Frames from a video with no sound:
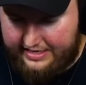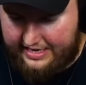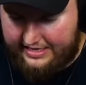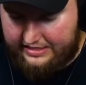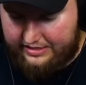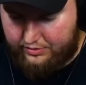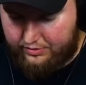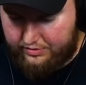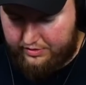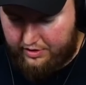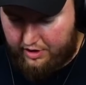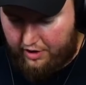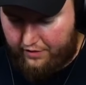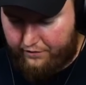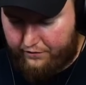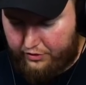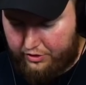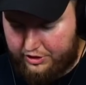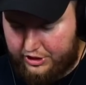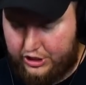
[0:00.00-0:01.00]
that's our
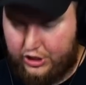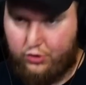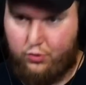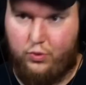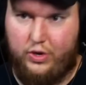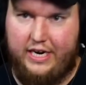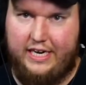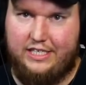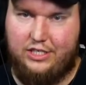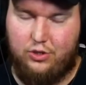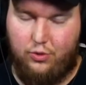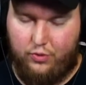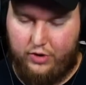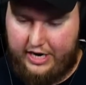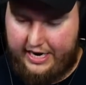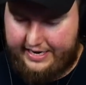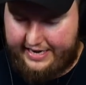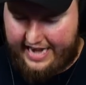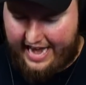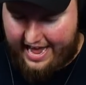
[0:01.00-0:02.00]
first three, so
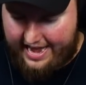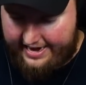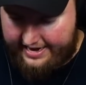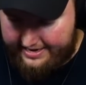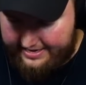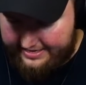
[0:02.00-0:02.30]
we're at nine